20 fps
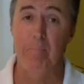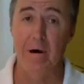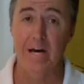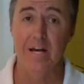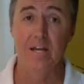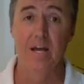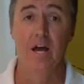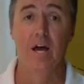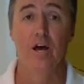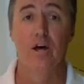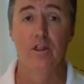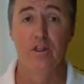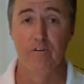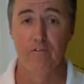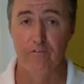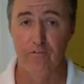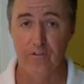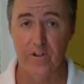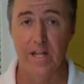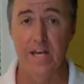but the
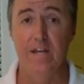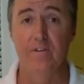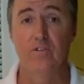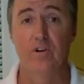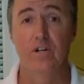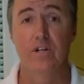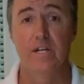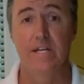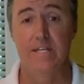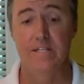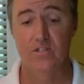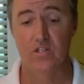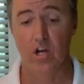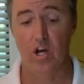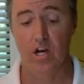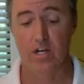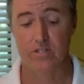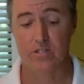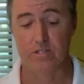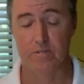flavor is
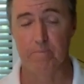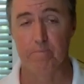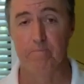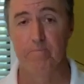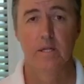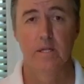awesome.